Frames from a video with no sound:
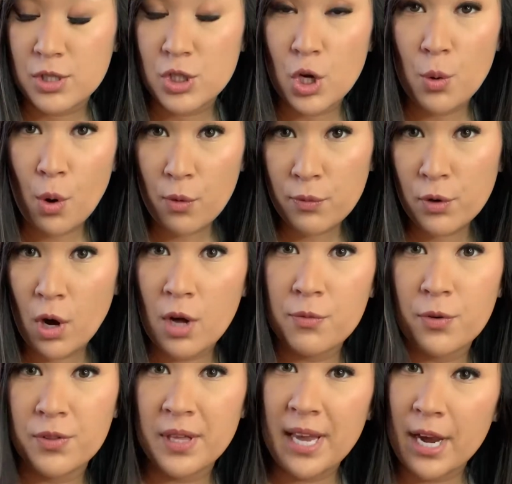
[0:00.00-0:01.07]
So overall
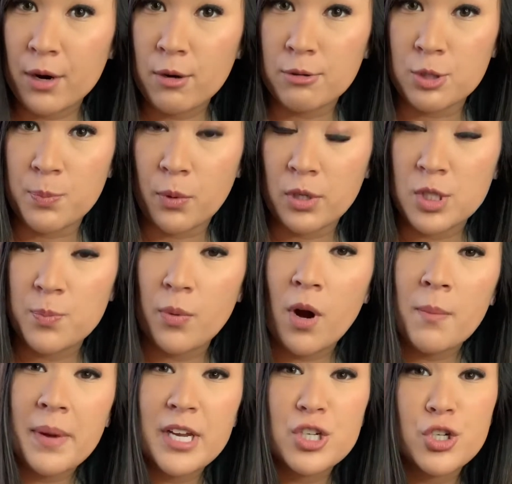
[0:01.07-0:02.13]
for the Aero sports
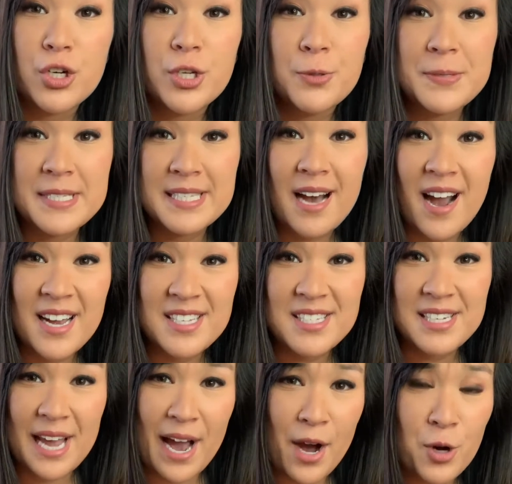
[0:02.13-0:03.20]
bra, make sure you size
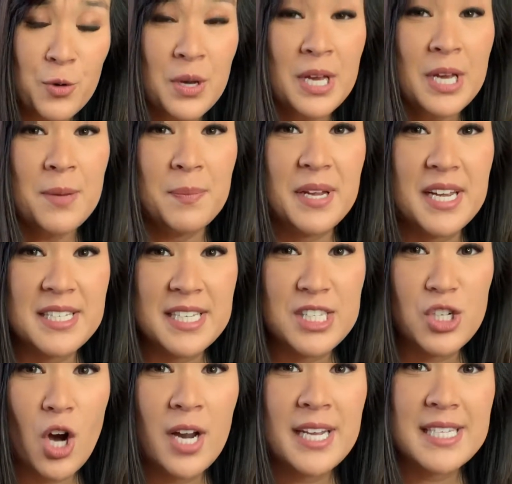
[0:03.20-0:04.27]
down because it's
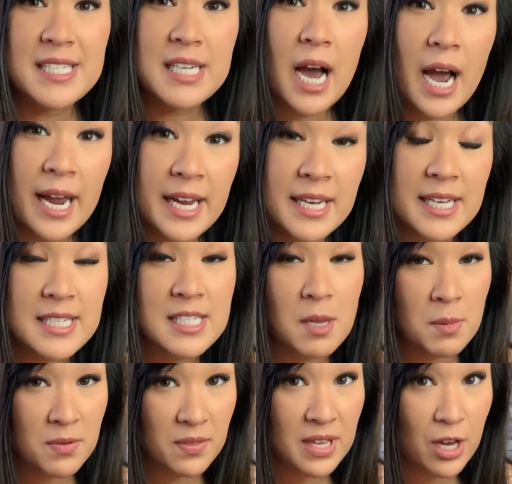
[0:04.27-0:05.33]
not as tight as
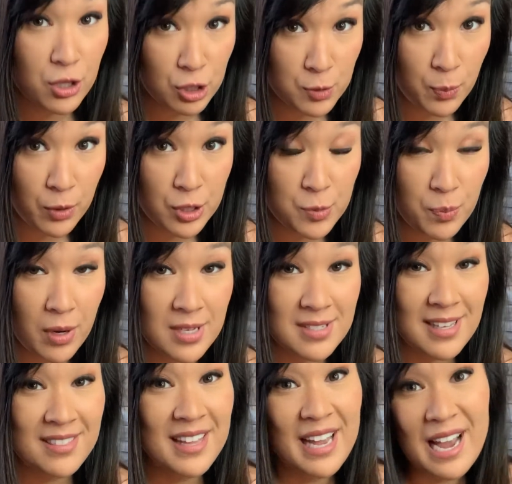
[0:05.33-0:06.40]
some of the other sports bras
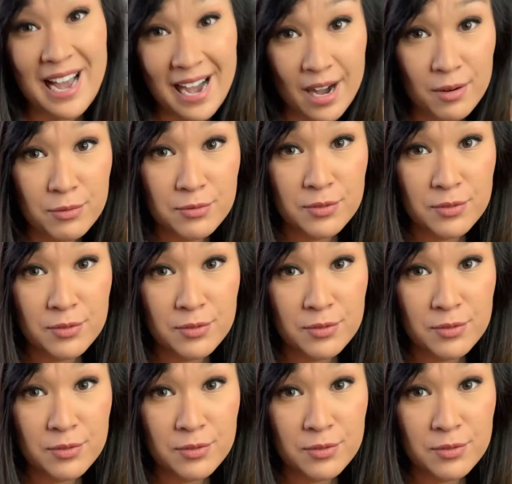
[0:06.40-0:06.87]
that they have.